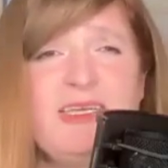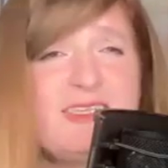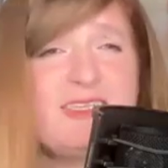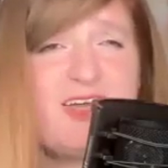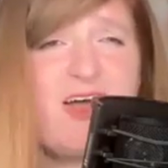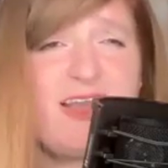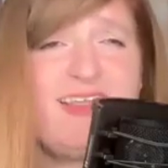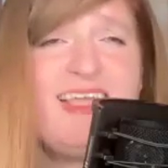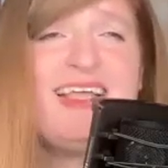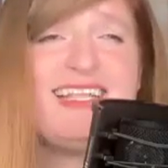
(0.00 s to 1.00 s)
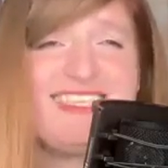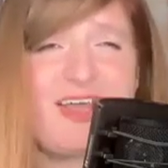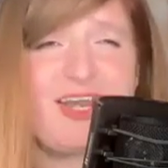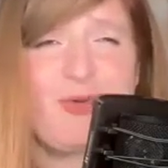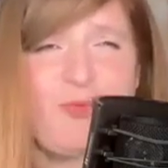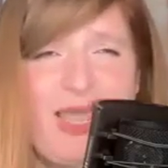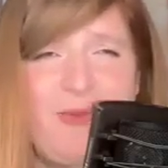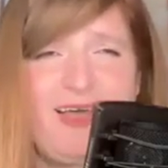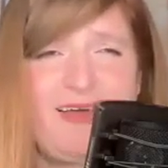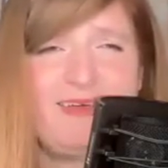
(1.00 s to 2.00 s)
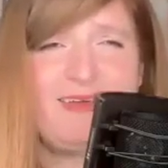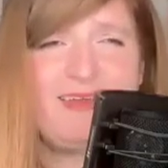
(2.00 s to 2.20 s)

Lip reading: Sudan, and Saudi Arabia.